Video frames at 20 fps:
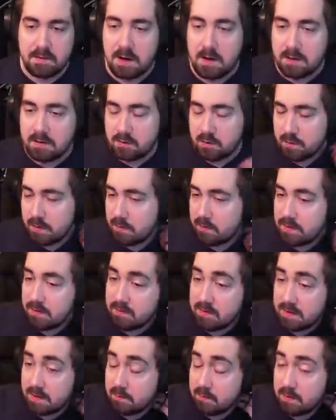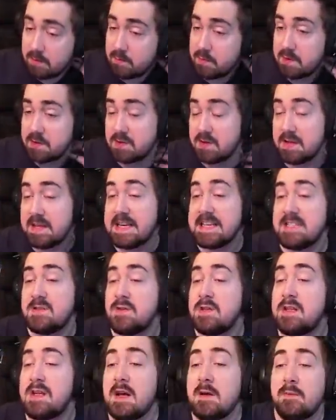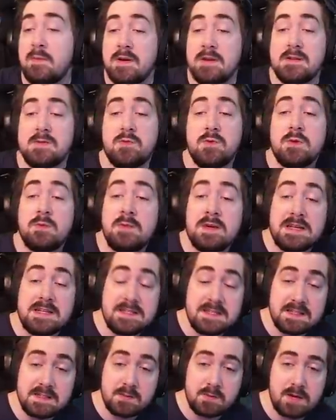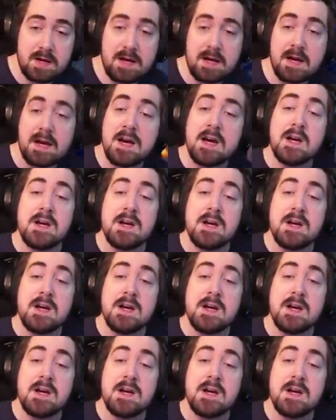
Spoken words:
Hard to remember everything, but I'm pretty sure Lacerate can't be used with maces, right?